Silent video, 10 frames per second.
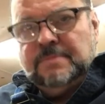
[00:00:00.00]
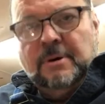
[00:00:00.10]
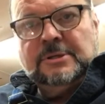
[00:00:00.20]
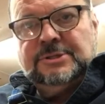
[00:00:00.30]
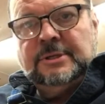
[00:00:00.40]

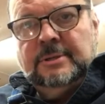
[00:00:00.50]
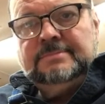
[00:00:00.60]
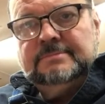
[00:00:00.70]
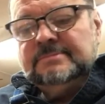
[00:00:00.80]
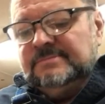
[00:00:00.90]
personal
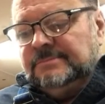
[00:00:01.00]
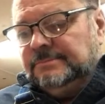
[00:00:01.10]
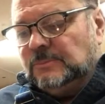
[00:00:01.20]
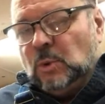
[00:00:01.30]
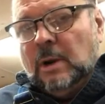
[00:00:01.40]

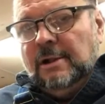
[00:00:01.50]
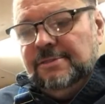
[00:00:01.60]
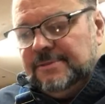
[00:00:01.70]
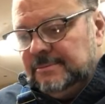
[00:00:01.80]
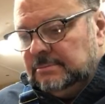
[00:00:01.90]
wealth,
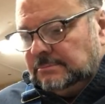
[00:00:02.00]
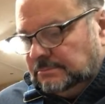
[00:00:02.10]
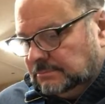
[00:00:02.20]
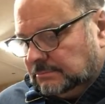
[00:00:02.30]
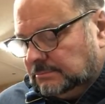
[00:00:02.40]

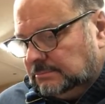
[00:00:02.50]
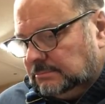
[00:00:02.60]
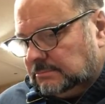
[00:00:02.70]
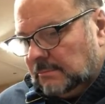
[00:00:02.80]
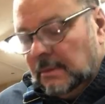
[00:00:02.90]

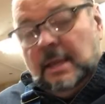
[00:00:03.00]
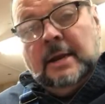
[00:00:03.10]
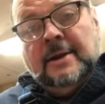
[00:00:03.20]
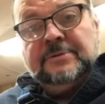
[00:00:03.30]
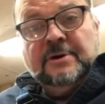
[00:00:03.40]
and
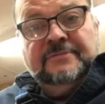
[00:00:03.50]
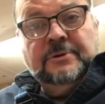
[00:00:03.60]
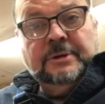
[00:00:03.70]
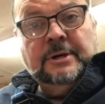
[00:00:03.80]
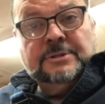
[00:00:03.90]
after a few
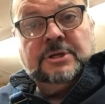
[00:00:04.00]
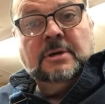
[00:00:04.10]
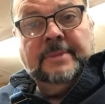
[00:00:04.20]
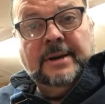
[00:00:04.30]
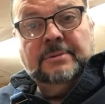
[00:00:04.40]
years come
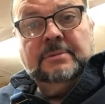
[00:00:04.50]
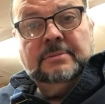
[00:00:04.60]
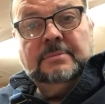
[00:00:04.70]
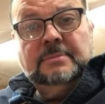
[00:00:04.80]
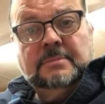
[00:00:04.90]
out
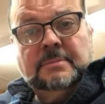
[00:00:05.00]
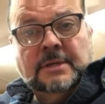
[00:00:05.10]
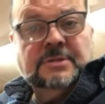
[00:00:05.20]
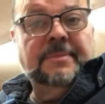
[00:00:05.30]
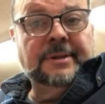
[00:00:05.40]
as
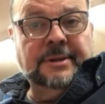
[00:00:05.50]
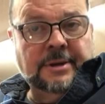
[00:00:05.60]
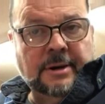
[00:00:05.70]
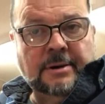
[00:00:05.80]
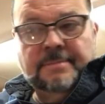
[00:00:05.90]
a
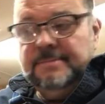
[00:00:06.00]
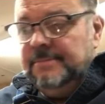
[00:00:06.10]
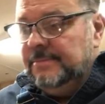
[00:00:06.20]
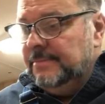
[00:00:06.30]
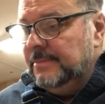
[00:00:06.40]
millionaire
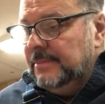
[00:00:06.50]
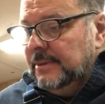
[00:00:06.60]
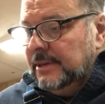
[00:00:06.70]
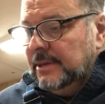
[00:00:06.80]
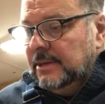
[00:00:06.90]

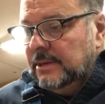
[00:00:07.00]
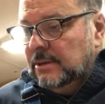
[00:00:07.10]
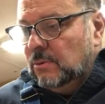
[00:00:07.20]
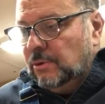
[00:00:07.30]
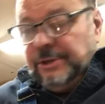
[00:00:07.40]

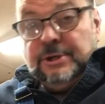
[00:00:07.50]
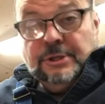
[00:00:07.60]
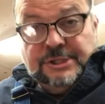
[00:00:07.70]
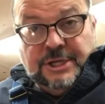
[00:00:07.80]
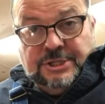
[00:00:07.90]
with a
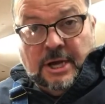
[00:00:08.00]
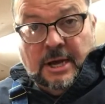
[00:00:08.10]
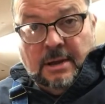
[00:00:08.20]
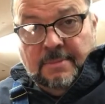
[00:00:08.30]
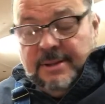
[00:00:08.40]
cushy job.